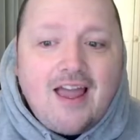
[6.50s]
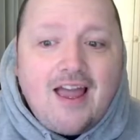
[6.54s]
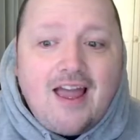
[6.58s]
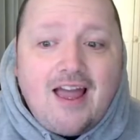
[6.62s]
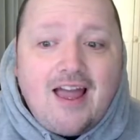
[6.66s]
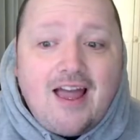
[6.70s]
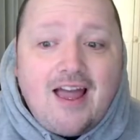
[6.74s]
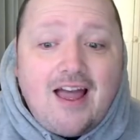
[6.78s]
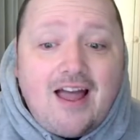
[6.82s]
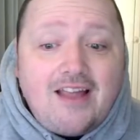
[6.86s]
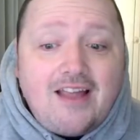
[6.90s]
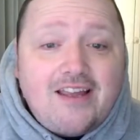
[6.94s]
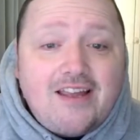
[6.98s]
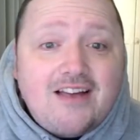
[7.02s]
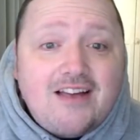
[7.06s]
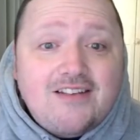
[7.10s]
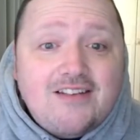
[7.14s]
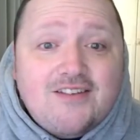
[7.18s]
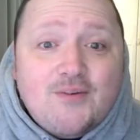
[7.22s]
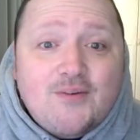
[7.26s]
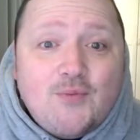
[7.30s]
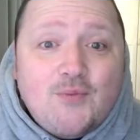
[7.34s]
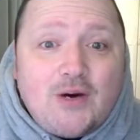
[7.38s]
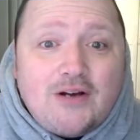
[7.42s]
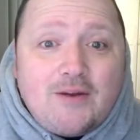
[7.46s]
Hi guys,
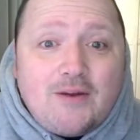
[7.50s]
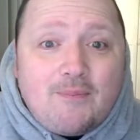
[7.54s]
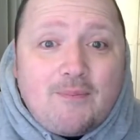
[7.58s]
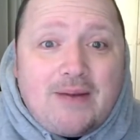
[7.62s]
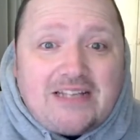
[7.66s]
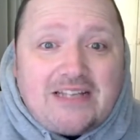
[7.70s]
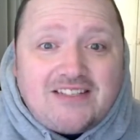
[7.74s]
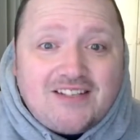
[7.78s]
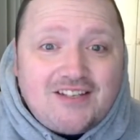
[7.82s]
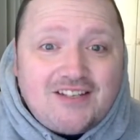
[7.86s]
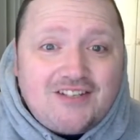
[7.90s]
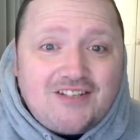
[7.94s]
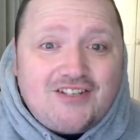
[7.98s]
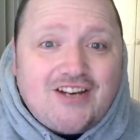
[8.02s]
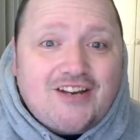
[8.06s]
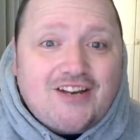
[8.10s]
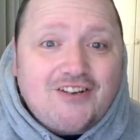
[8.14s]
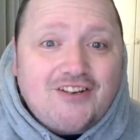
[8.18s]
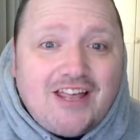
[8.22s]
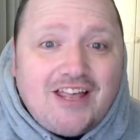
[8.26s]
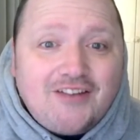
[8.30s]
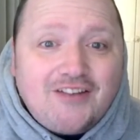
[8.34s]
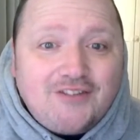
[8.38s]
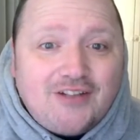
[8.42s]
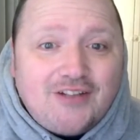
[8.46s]
and welcome back to the channel
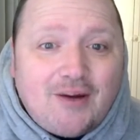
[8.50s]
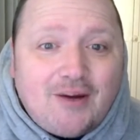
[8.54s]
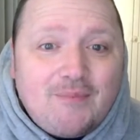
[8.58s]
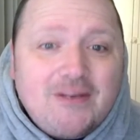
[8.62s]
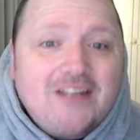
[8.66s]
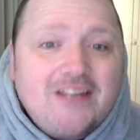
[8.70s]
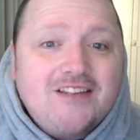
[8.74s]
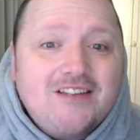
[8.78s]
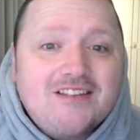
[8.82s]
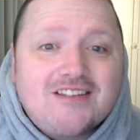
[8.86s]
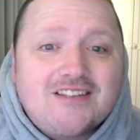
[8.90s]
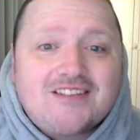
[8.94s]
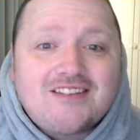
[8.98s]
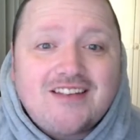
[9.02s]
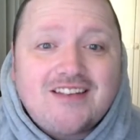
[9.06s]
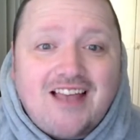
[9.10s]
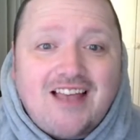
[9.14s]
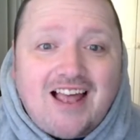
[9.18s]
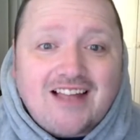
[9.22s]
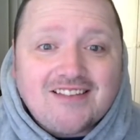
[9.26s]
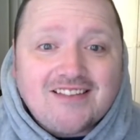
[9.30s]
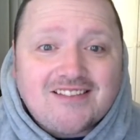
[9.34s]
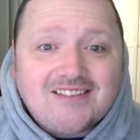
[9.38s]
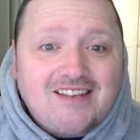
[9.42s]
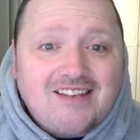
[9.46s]
Held Dominance.
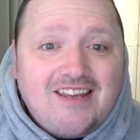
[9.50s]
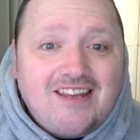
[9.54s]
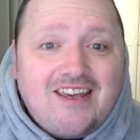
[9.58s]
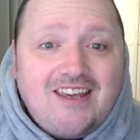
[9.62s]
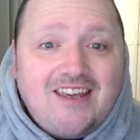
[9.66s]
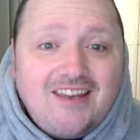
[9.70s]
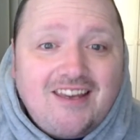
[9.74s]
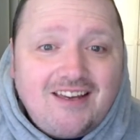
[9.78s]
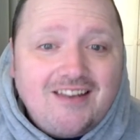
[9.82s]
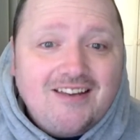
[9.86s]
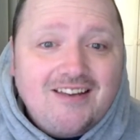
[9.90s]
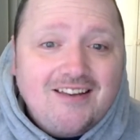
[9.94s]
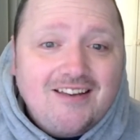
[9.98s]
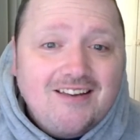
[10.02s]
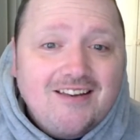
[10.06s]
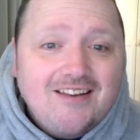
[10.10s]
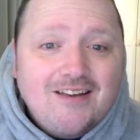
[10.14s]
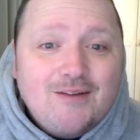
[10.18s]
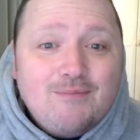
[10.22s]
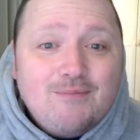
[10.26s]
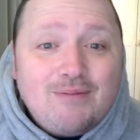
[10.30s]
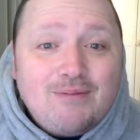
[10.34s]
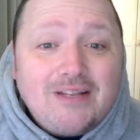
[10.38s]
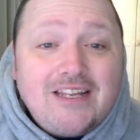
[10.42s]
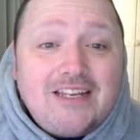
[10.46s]
Anthony here.
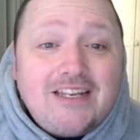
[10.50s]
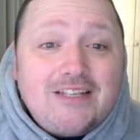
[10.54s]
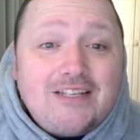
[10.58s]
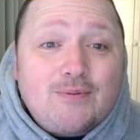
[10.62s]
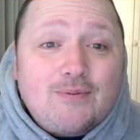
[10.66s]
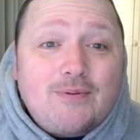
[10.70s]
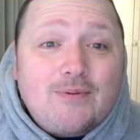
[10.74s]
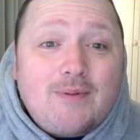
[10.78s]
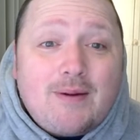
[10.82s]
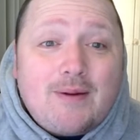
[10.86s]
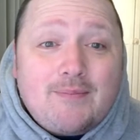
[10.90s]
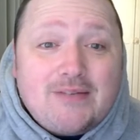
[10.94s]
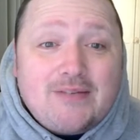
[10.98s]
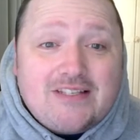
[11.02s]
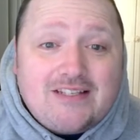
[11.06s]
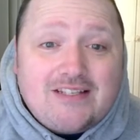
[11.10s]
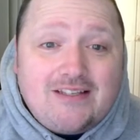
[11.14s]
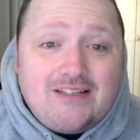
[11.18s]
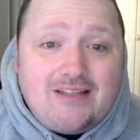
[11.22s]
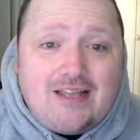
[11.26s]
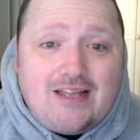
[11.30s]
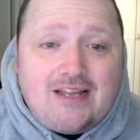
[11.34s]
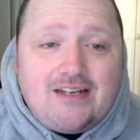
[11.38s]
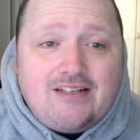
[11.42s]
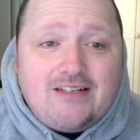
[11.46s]
Please remember to
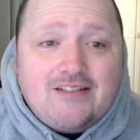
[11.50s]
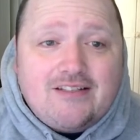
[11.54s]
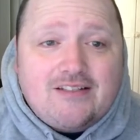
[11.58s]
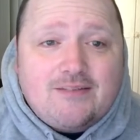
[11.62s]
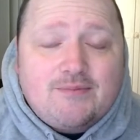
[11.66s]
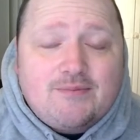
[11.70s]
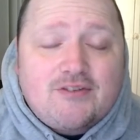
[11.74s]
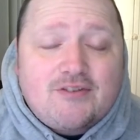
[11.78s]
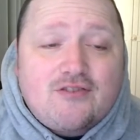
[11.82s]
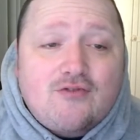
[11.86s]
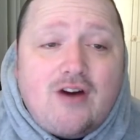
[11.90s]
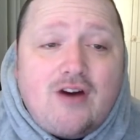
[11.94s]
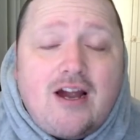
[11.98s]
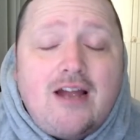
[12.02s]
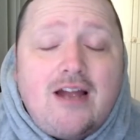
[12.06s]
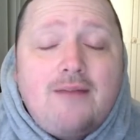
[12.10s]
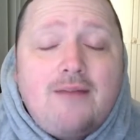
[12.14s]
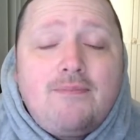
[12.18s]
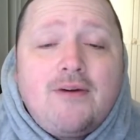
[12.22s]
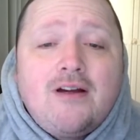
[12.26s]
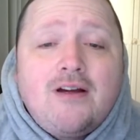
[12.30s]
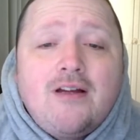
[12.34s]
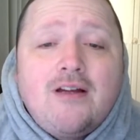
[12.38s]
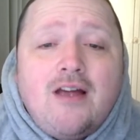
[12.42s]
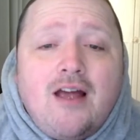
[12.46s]
like and subscribe,
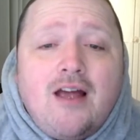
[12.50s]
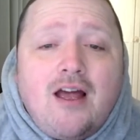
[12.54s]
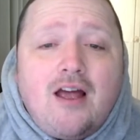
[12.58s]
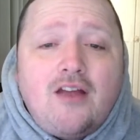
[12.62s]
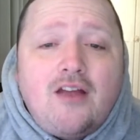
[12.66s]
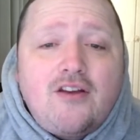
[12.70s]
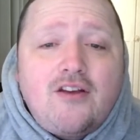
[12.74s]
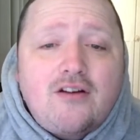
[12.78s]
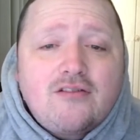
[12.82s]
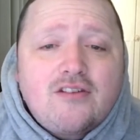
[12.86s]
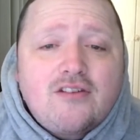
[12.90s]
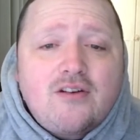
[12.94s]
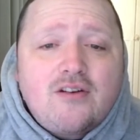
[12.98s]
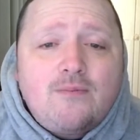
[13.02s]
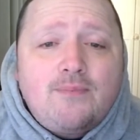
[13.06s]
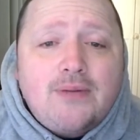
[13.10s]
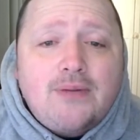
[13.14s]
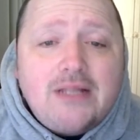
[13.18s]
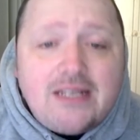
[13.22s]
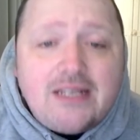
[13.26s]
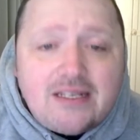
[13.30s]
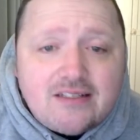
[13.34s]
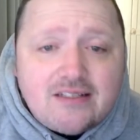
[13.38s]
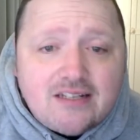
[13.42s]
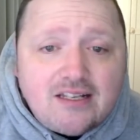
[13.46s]
and also
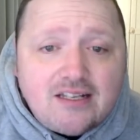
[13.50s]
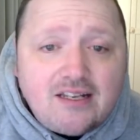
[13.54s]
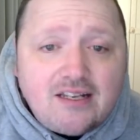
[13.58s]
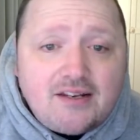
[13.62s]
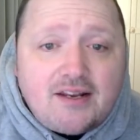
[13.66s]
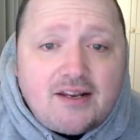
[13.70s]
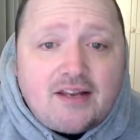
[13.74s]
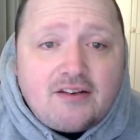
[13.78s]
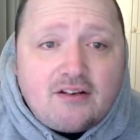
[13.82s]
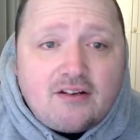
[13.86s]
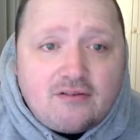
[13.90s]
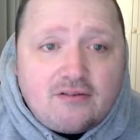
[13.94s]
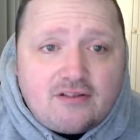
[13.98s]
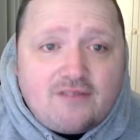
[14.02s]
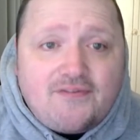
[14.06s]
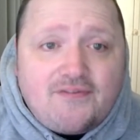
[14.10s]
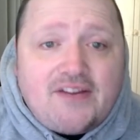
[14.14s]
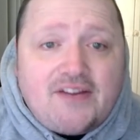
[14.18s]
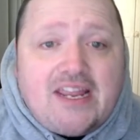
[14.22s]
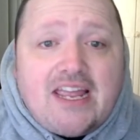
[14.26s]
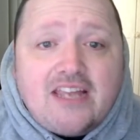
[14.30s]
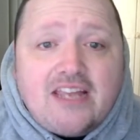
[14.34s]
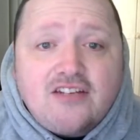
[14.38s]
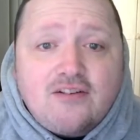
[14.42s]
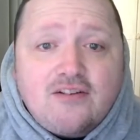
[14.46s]
please click that
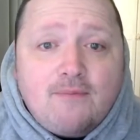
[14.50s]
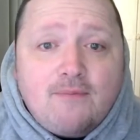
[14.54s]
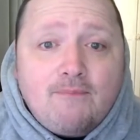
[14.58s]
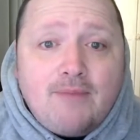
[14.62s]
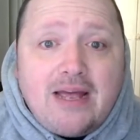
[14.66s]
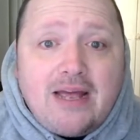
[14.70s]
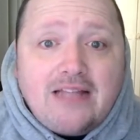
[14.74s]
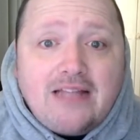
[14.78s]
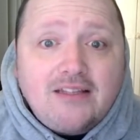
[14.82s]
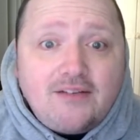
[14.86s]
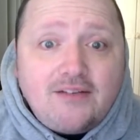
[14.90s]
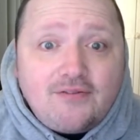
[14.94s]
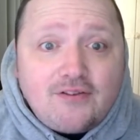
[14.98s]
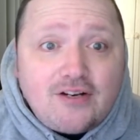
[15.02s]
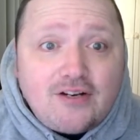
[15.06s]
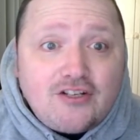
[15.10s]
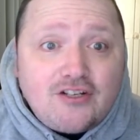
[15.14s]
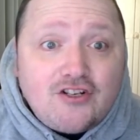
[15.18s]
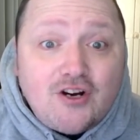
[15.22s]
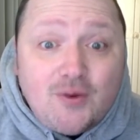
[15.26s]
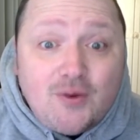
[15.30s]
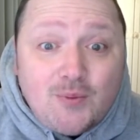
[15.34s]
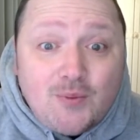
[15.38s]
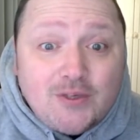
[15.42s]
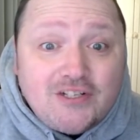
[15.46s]
notification bell if you're
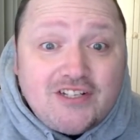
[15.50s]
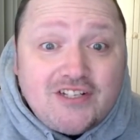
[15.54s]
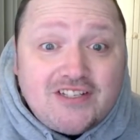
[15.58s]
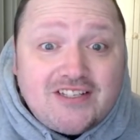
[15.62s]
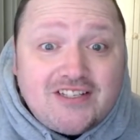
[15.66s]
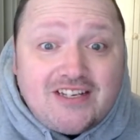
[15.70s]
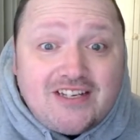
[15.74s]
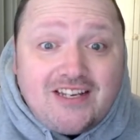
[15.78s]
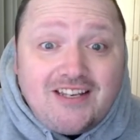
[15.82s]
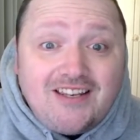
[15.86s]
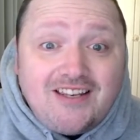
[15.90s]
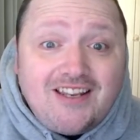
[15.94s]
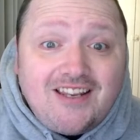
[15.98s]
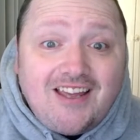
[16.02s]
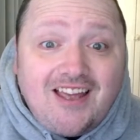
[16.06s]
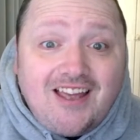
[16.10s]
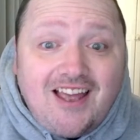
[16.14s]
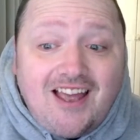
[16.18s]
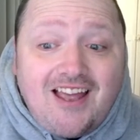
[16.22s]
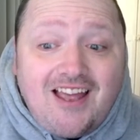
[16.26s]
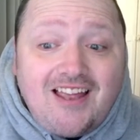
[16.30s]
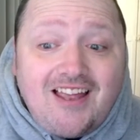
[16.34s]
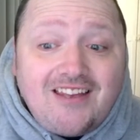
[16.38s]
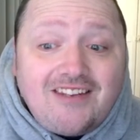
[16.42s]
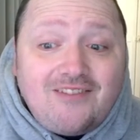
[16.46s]
enjoying what you're seeing
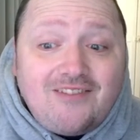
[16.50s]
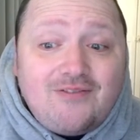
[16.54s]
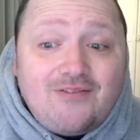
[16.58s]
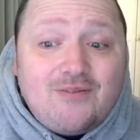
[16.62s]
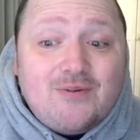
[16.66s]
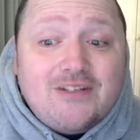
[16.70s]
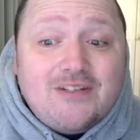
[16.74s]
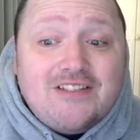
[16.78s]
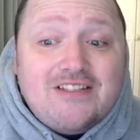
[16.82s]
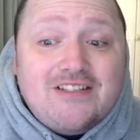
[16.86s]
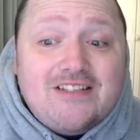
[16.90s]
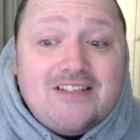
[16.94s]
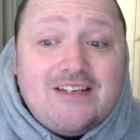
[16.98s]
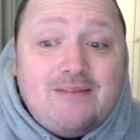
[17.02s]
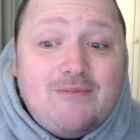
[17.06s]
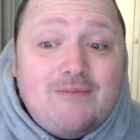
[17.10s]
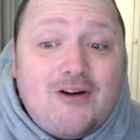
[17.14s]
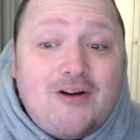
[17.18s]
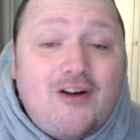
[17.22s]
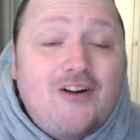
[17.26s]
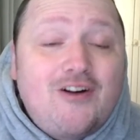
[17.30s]
and if you want to see more.